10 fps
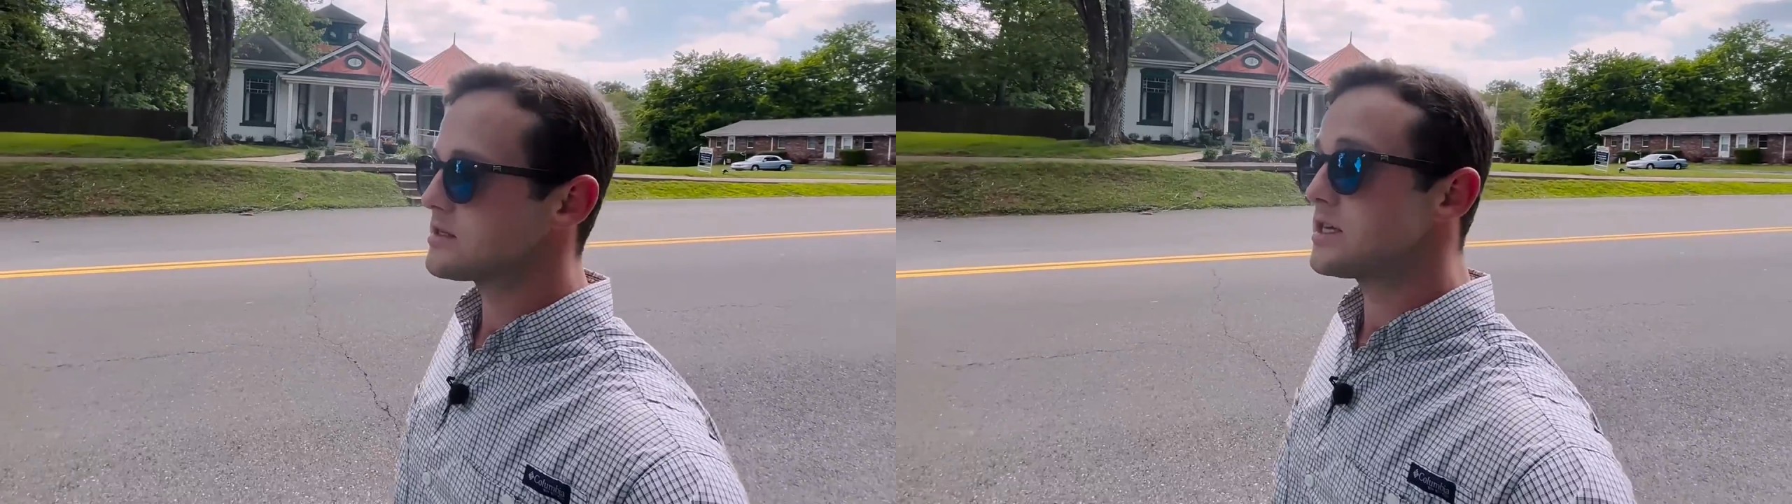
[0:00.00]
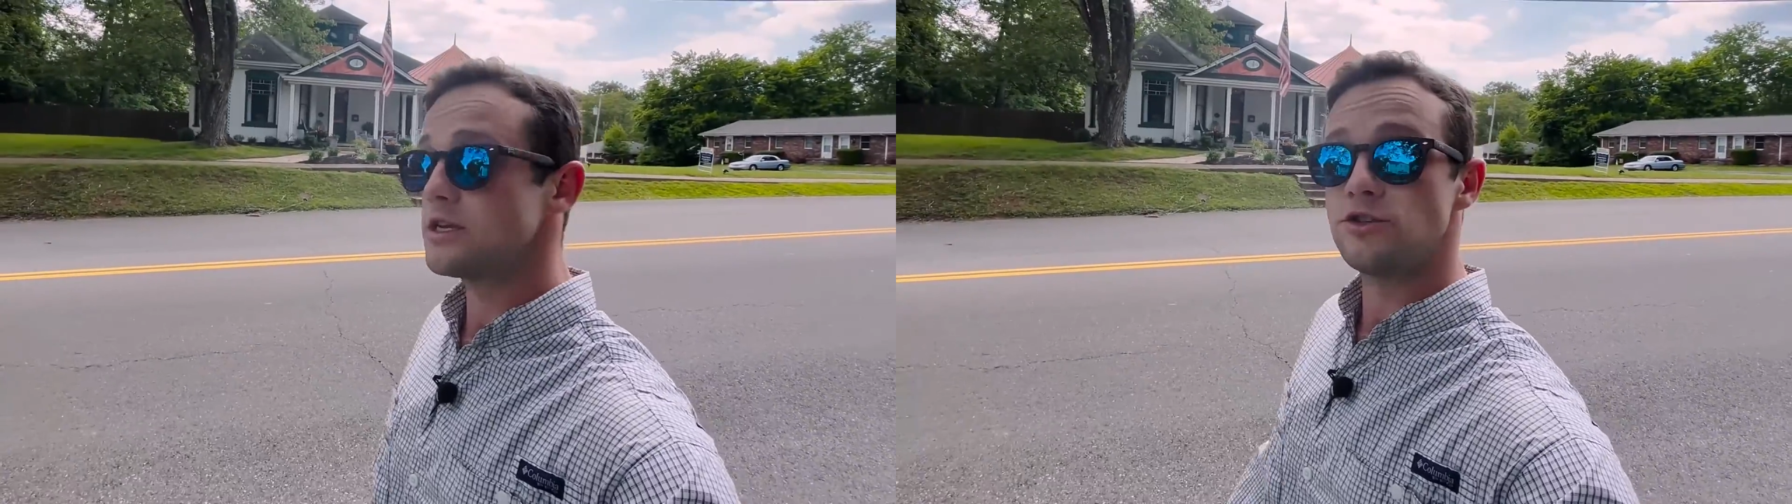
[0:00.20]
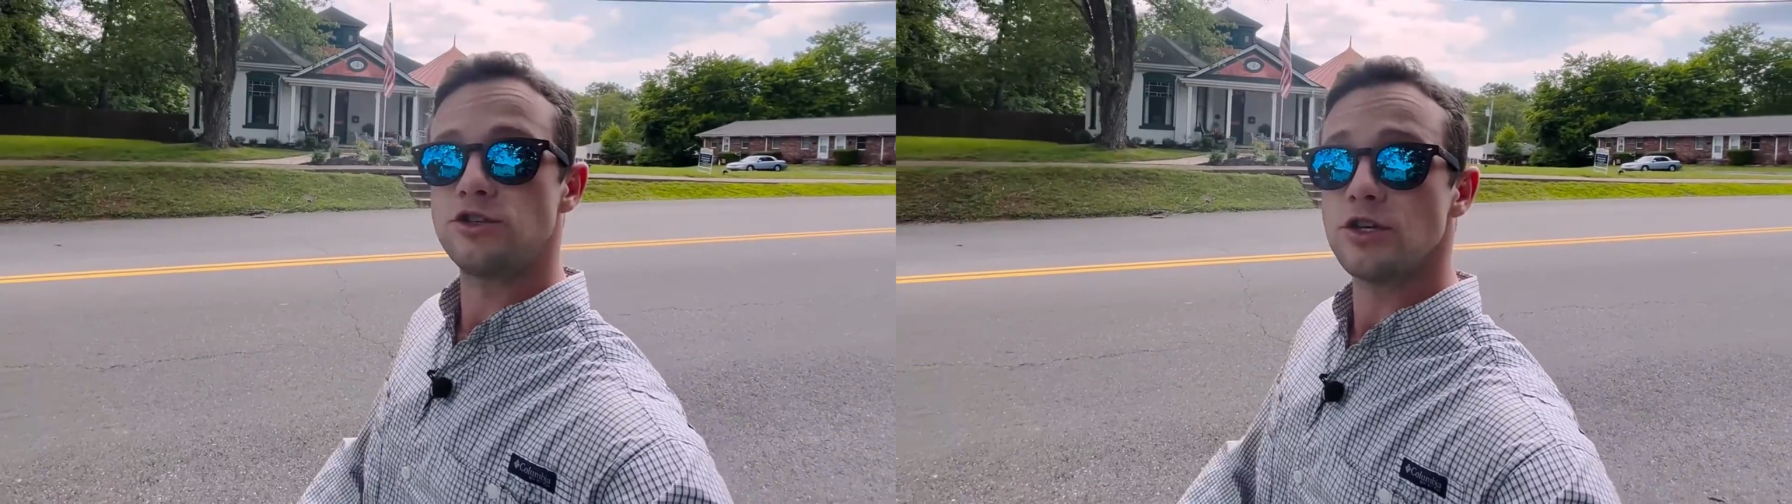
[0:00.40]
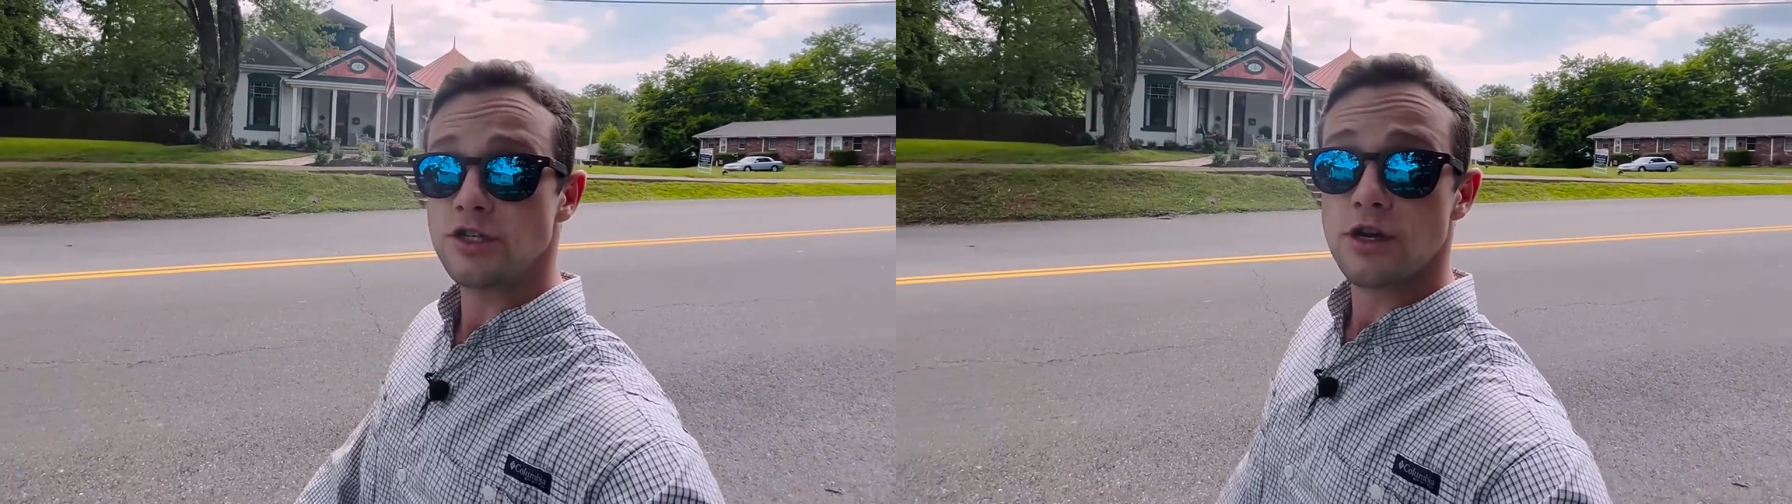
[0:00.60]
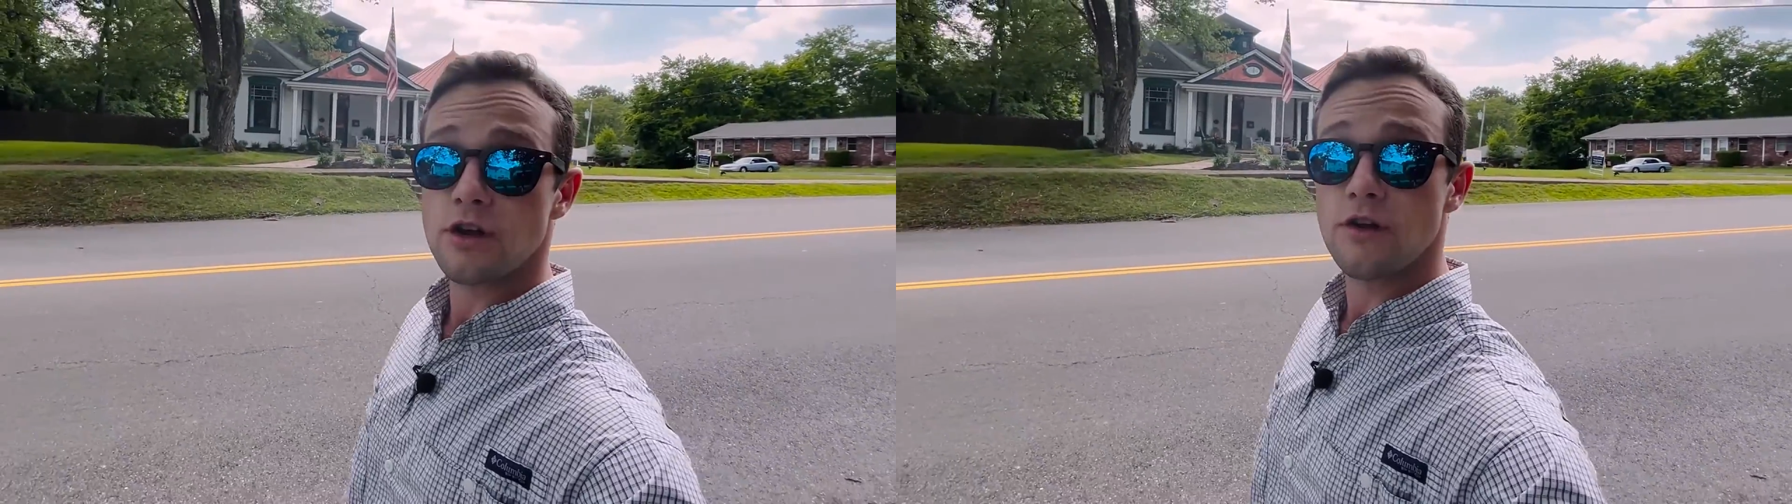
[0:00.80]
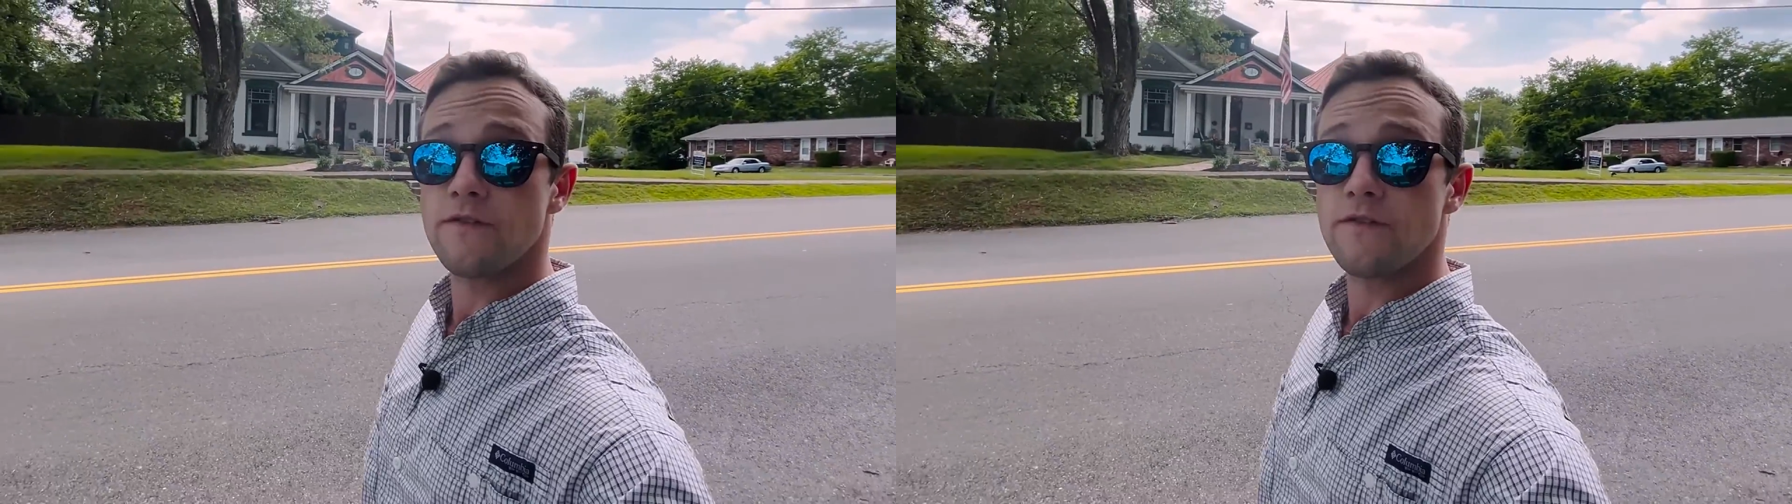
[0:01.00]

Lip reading: sitting just under